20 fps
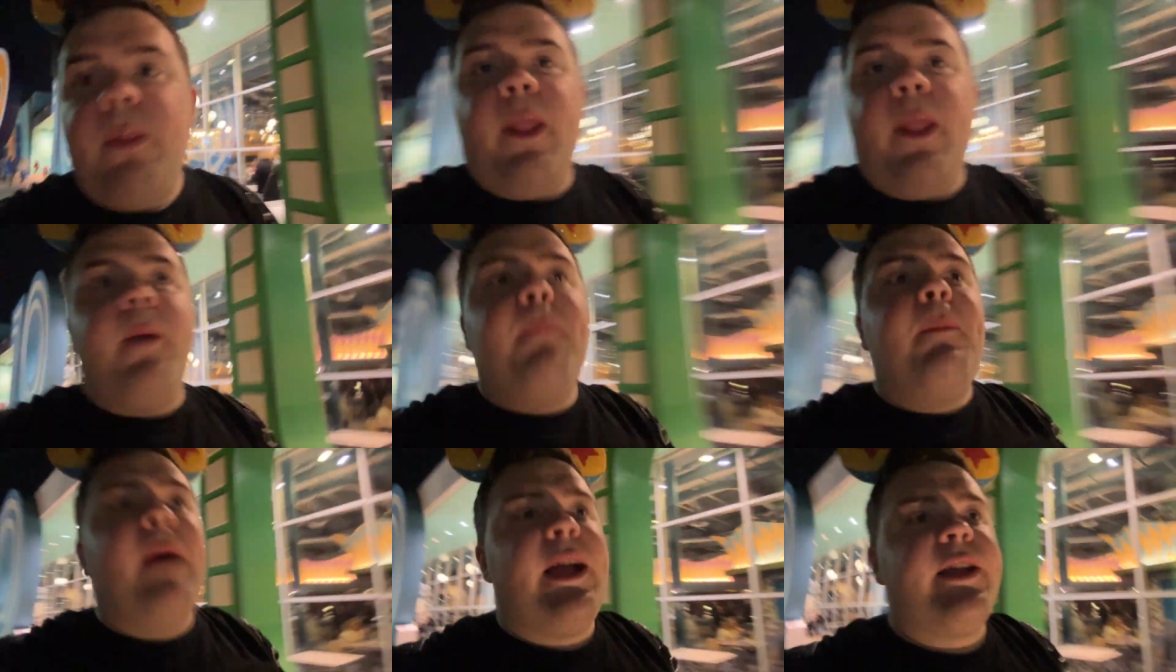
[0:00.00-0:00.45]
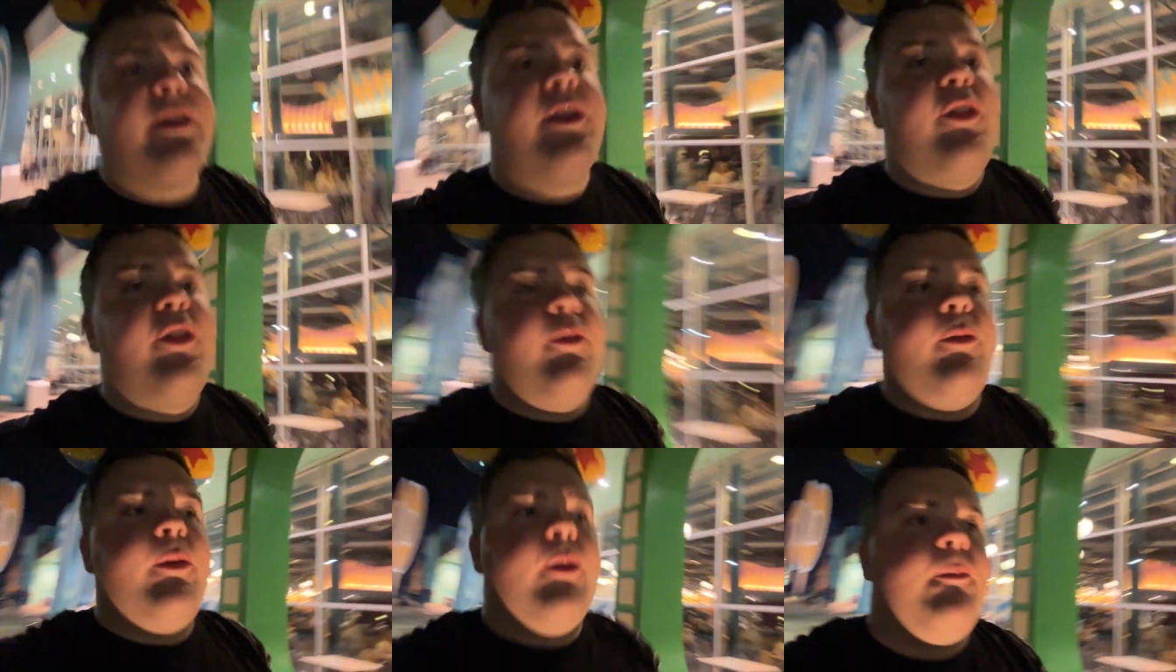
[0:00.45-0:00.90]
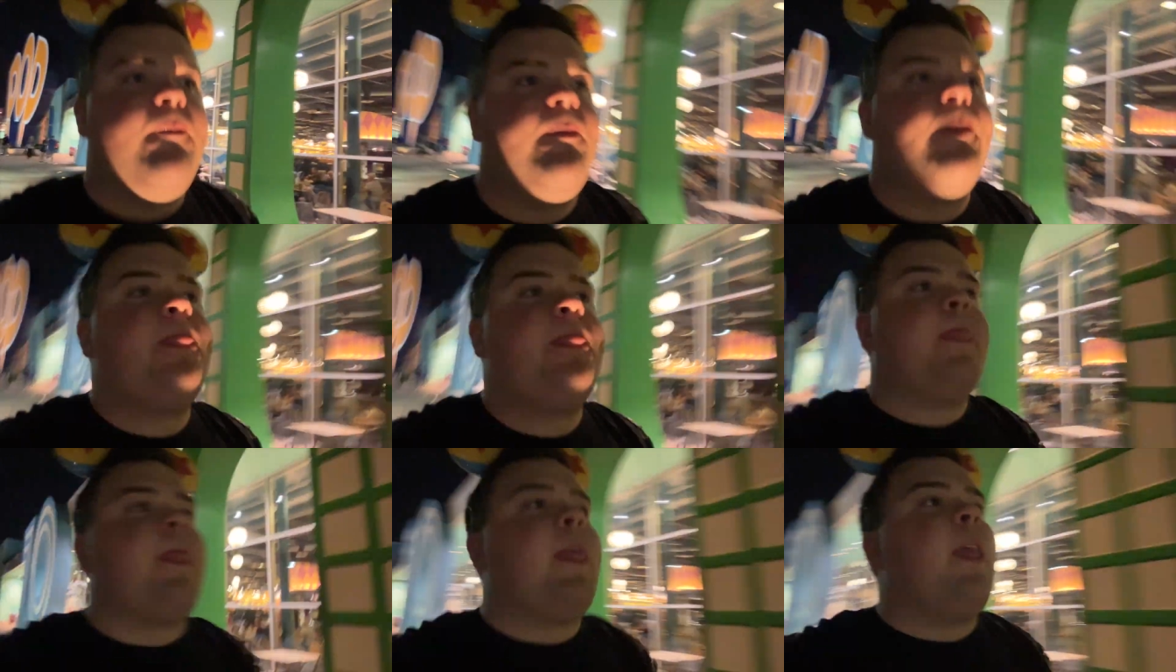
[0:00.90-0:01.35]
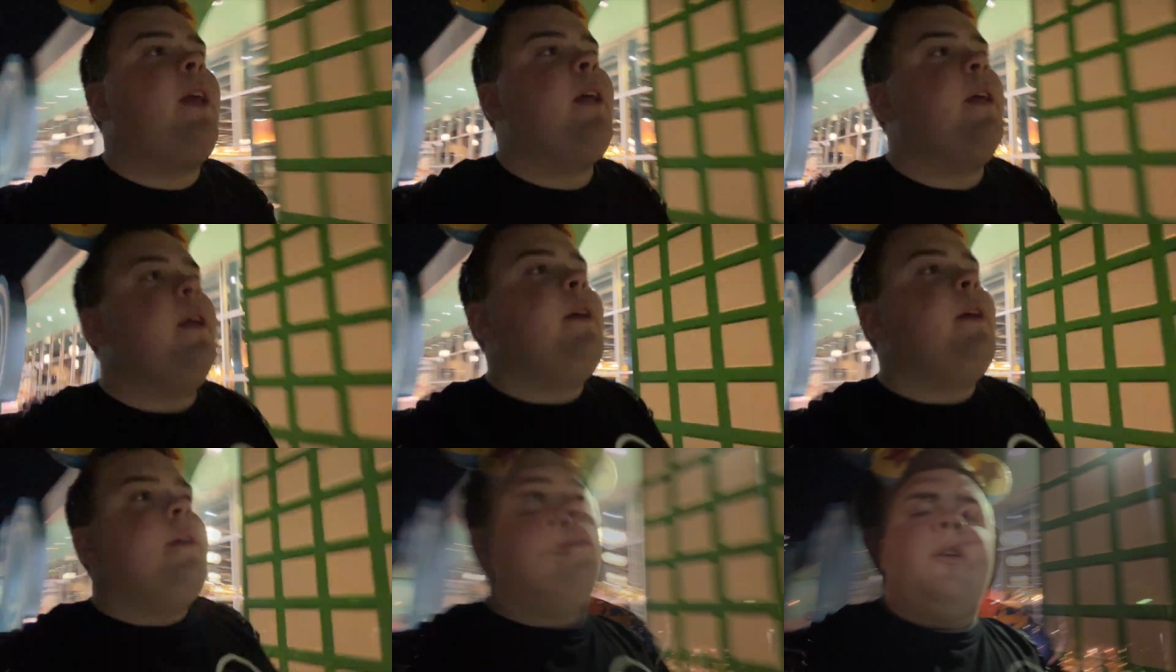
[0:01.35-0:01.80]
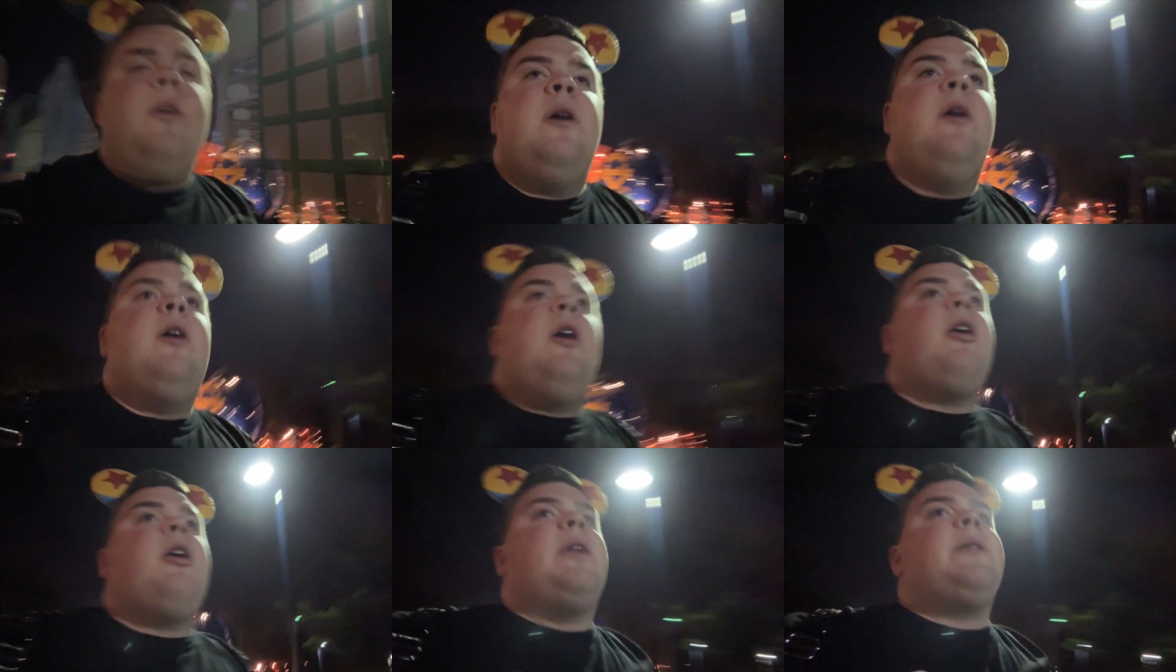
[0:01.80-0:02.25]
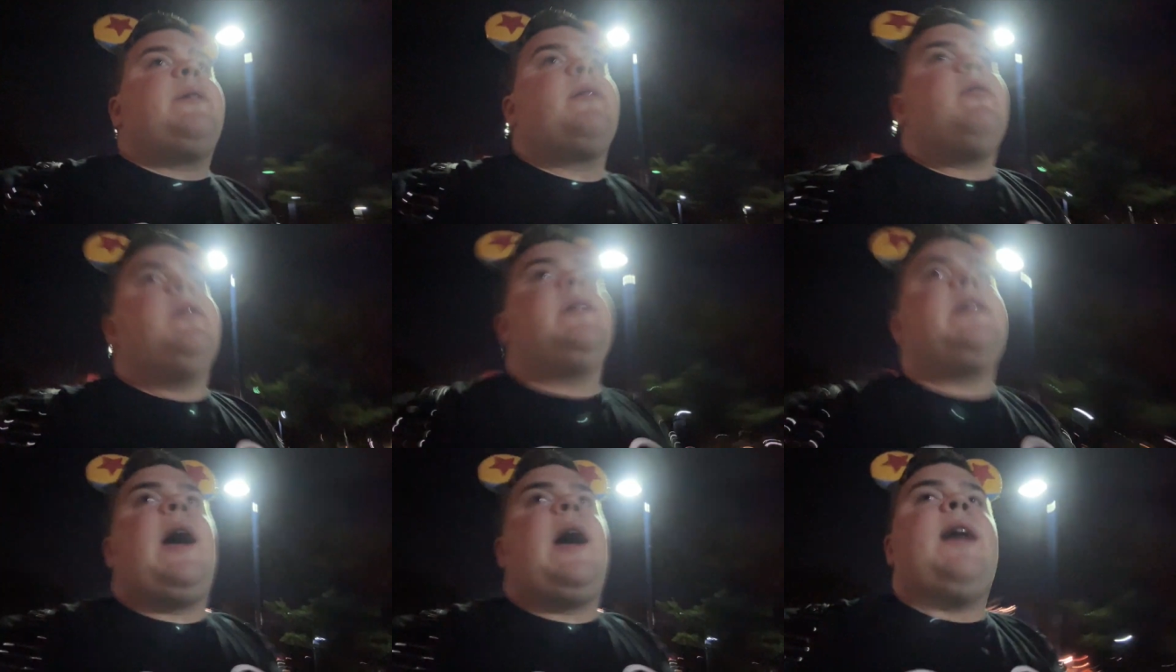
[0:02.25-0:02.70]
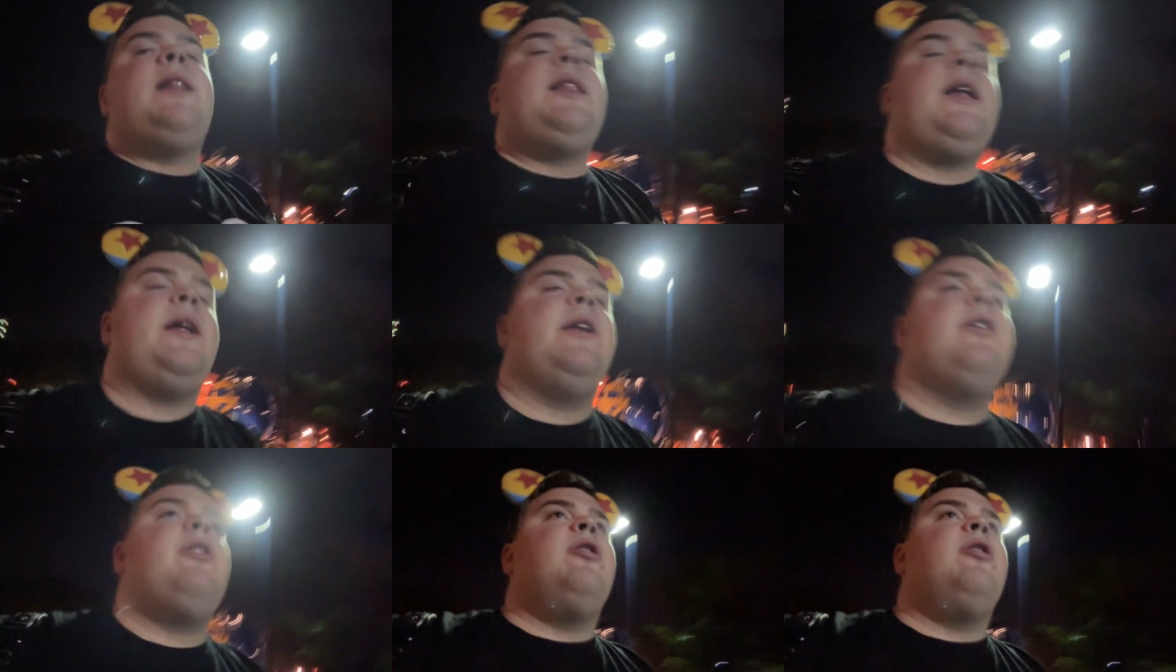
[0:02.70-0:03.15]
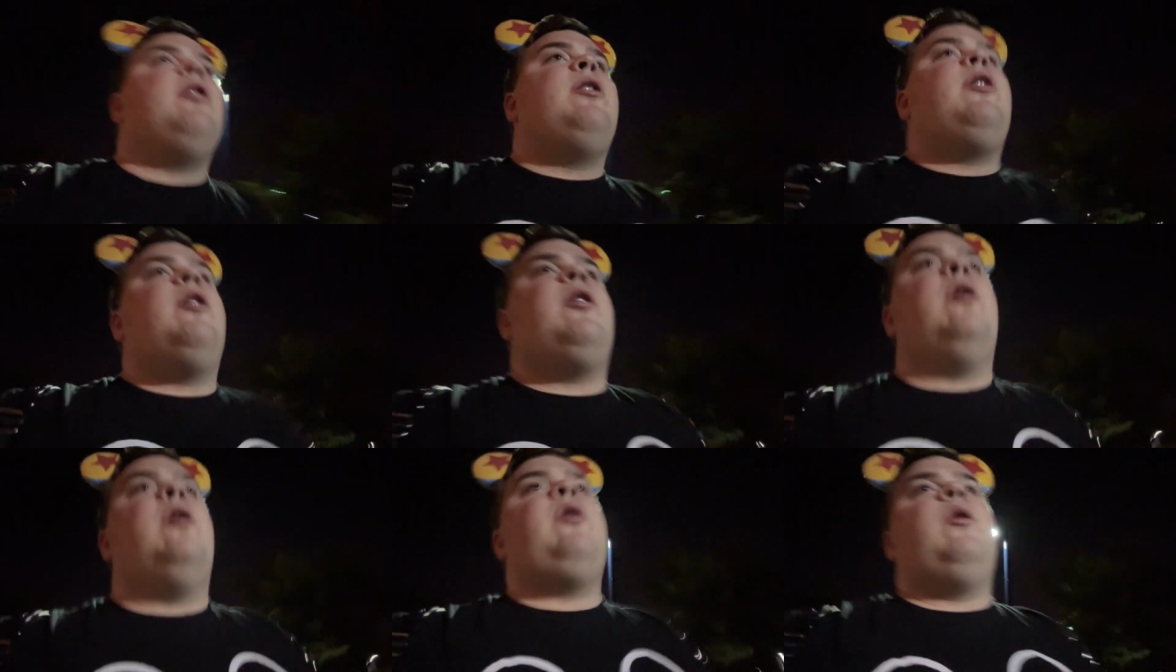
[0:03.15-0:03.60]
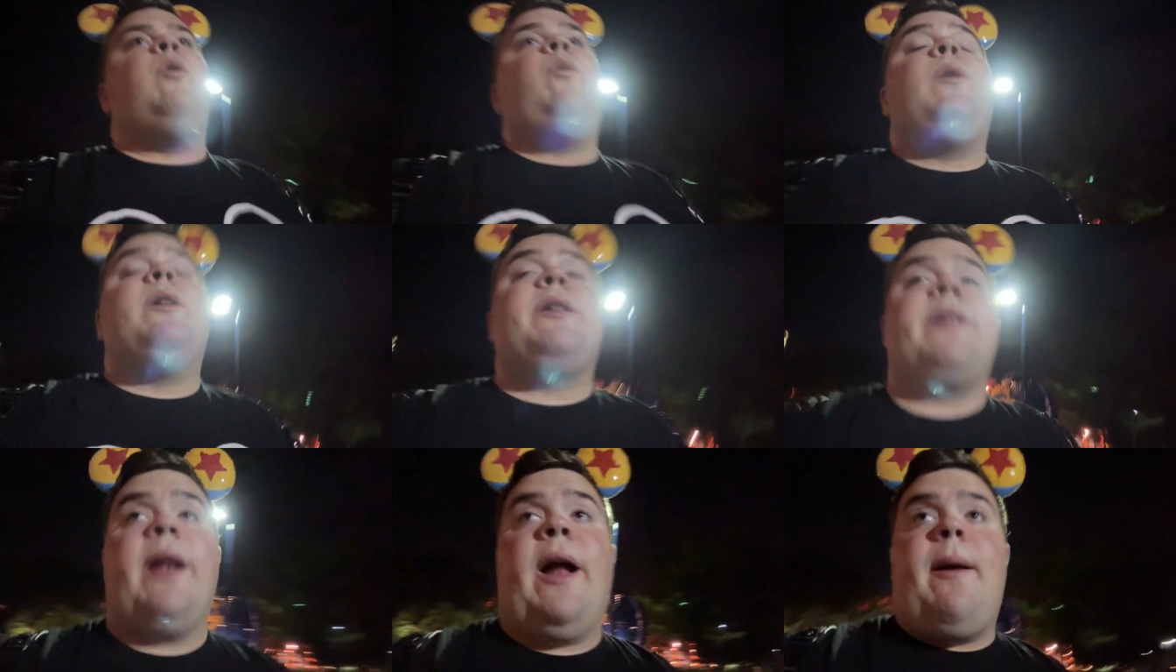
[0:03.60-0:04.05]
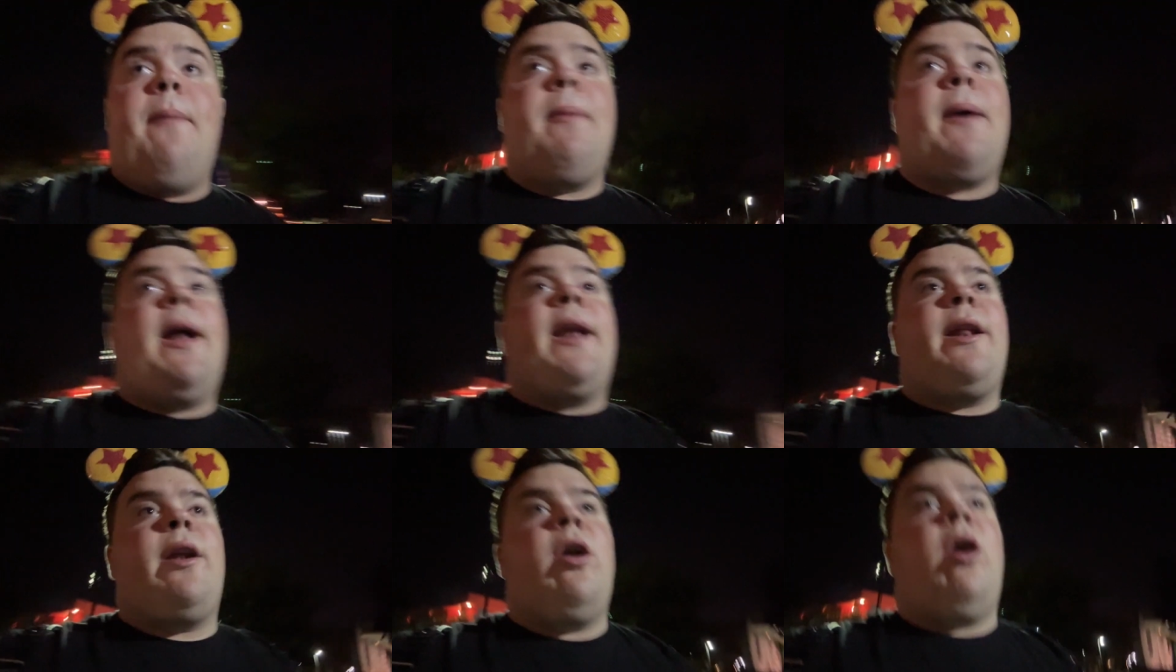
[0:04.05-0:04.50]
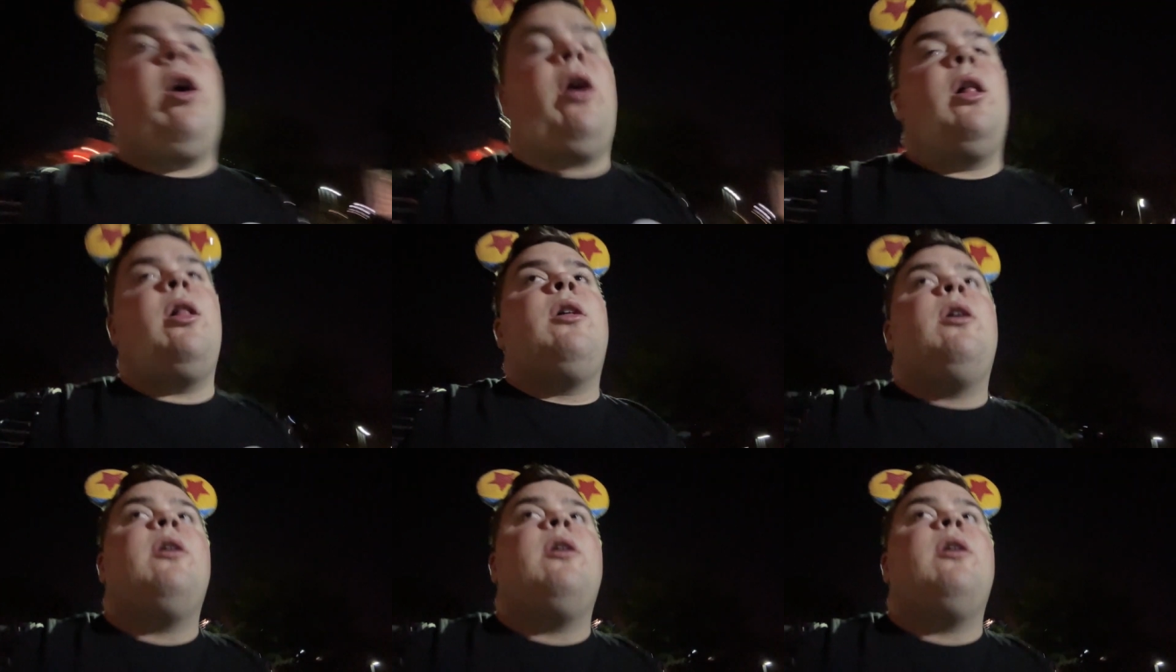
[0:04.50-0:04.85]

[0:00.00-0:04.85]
Back to the room. All right, so Skyliner was not bad at all.